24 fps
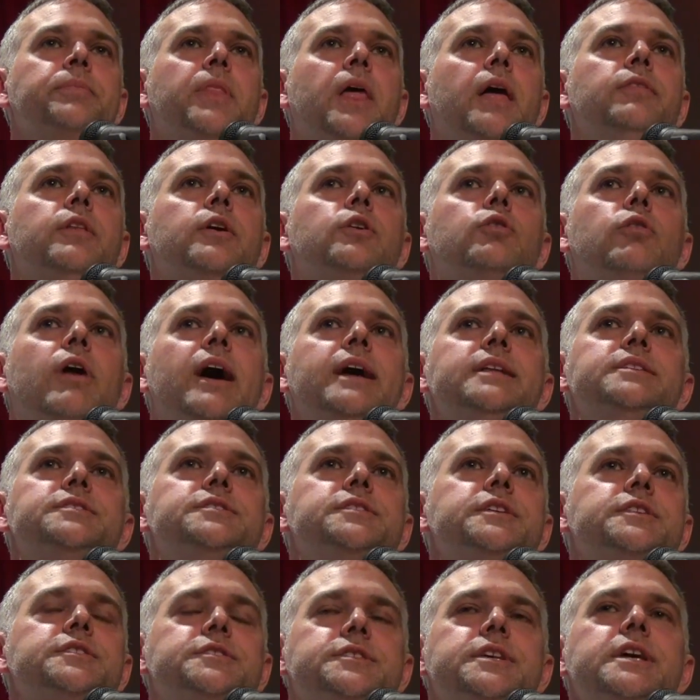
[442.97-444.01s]
And the great
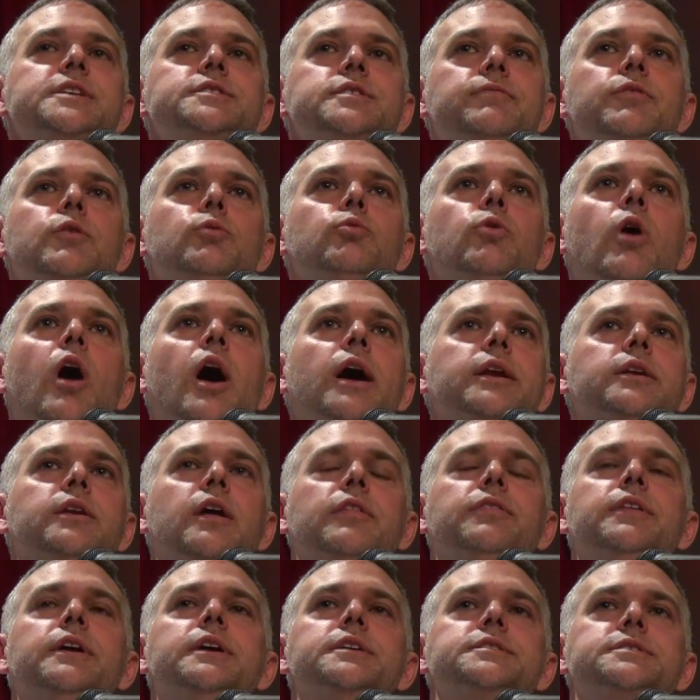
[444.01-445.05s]
success of the right, and
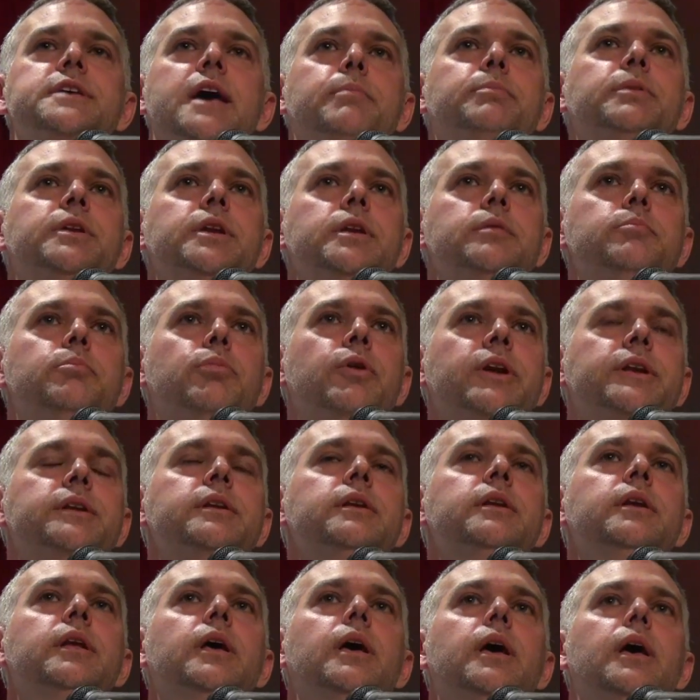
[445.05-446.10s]
I think it's happened in
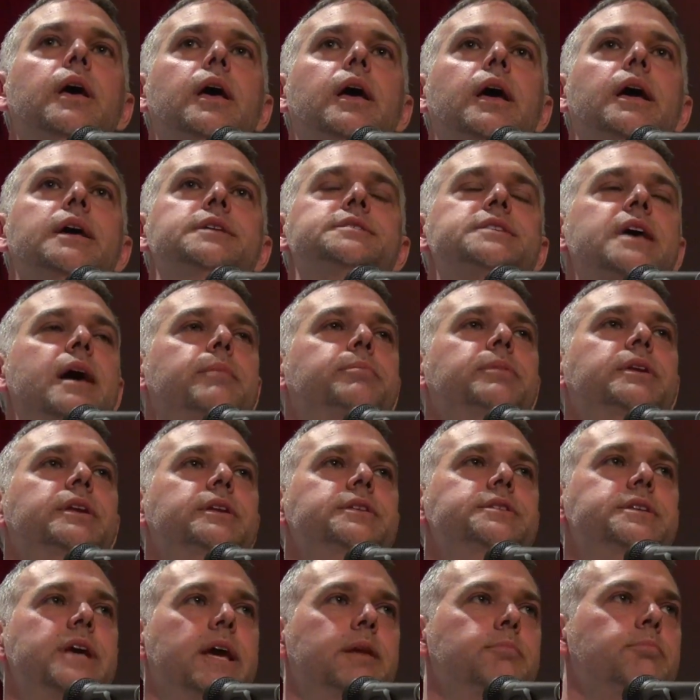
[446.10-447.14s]
Britain, it's happened
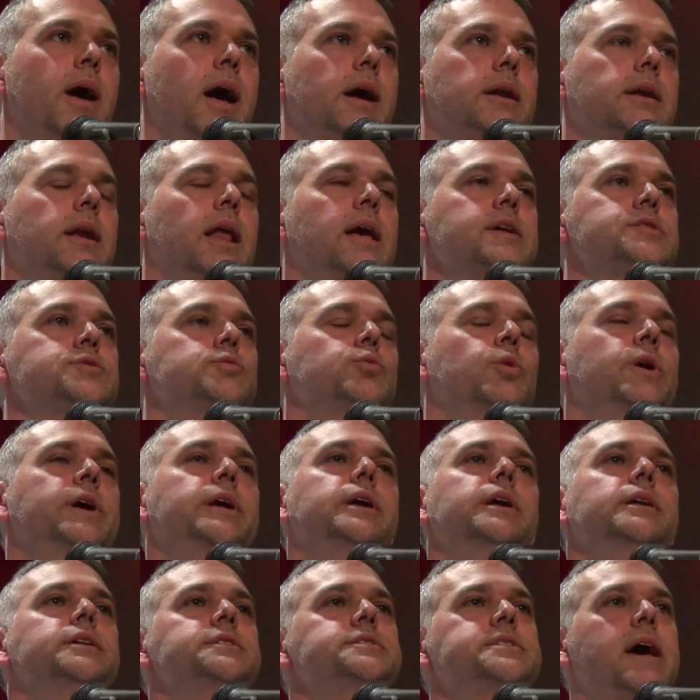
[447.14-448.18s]
in Denmark last
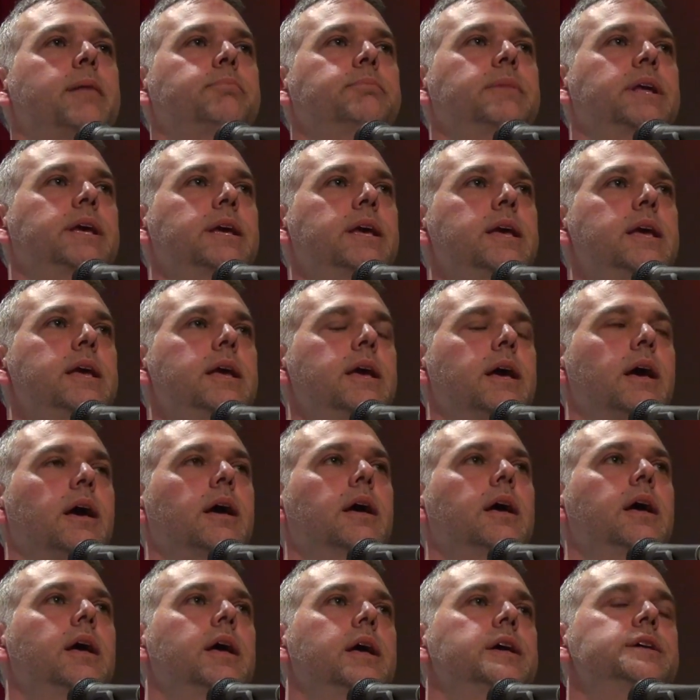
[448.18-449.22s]
week, and it's happening here,
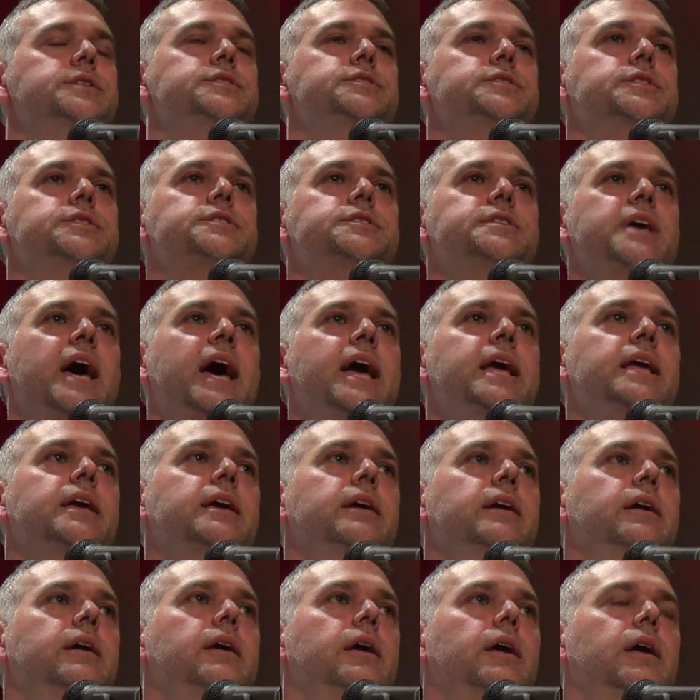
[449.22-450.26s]
is to take